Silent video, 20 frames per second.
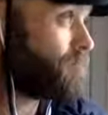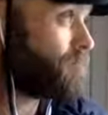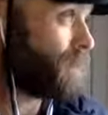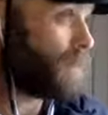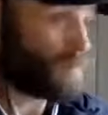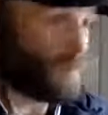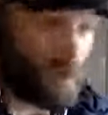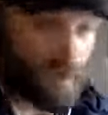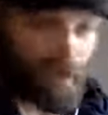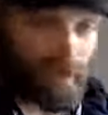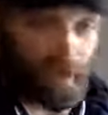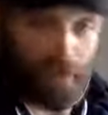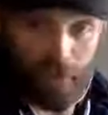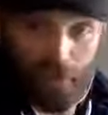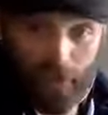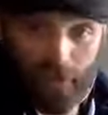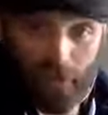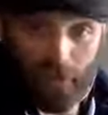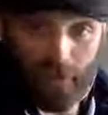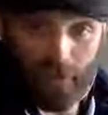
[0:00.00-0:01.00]
And my
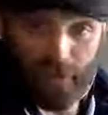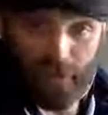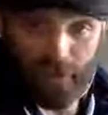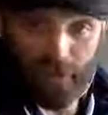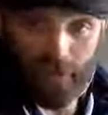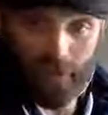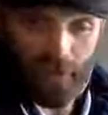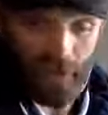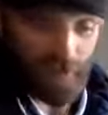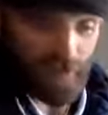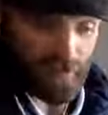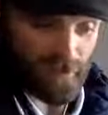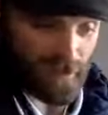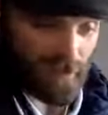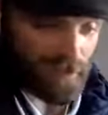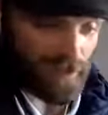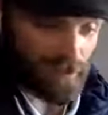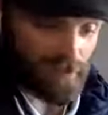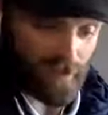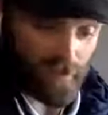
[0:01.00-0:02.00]
little girl is not
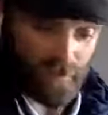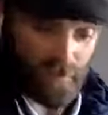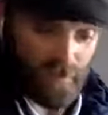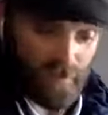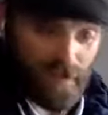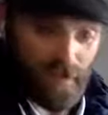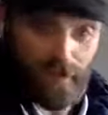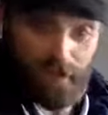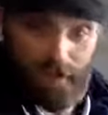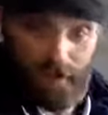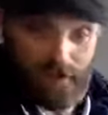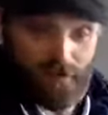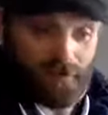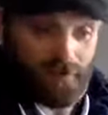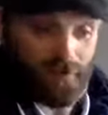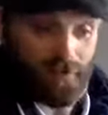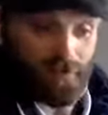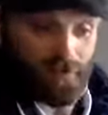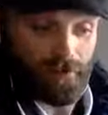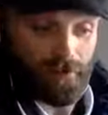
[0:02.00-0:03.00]
is not sick.
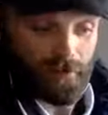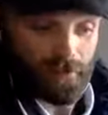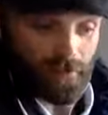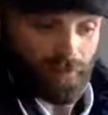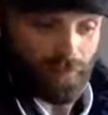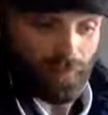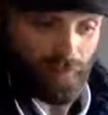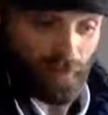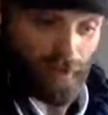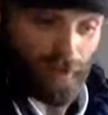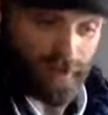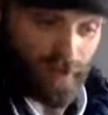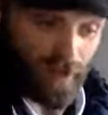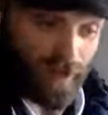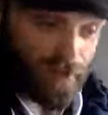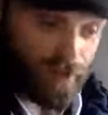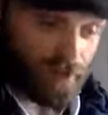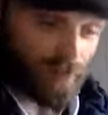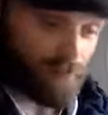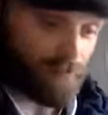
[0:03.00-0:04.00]
Praise
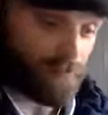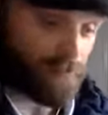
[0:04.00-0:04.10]
God.